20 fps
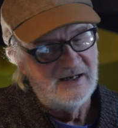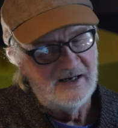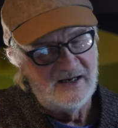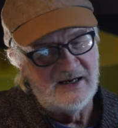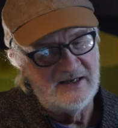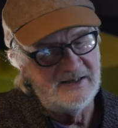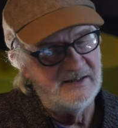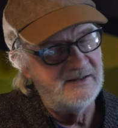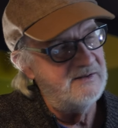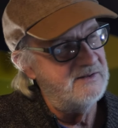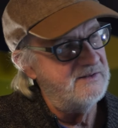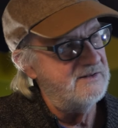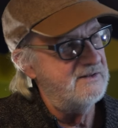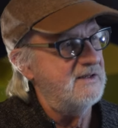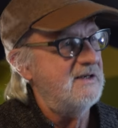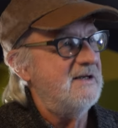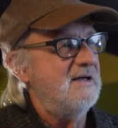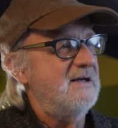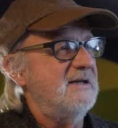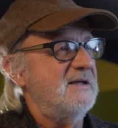And
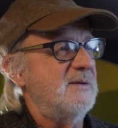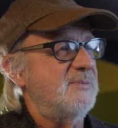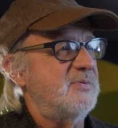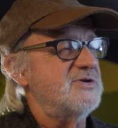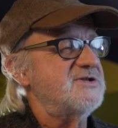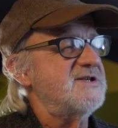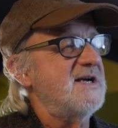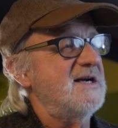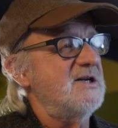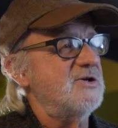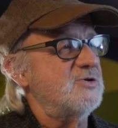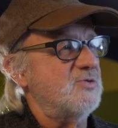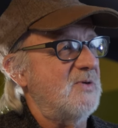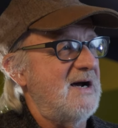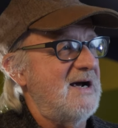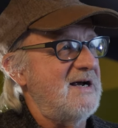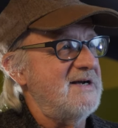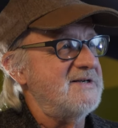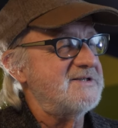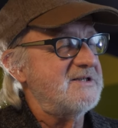the
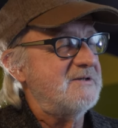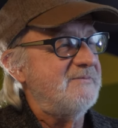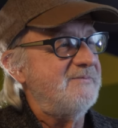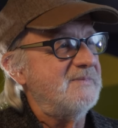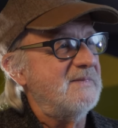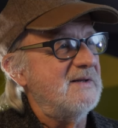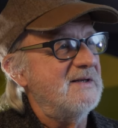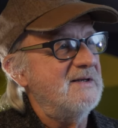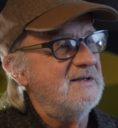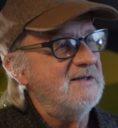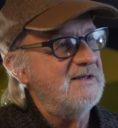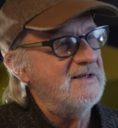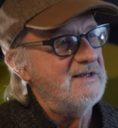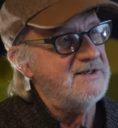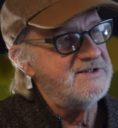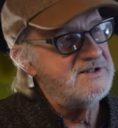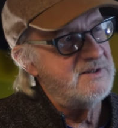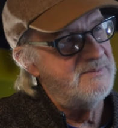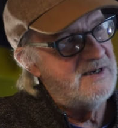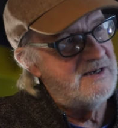percentage-wise,
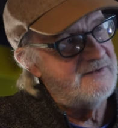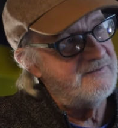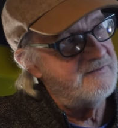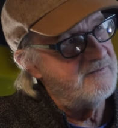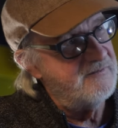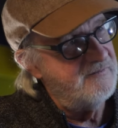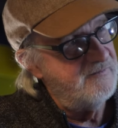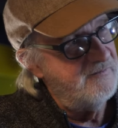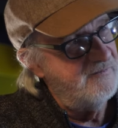it's about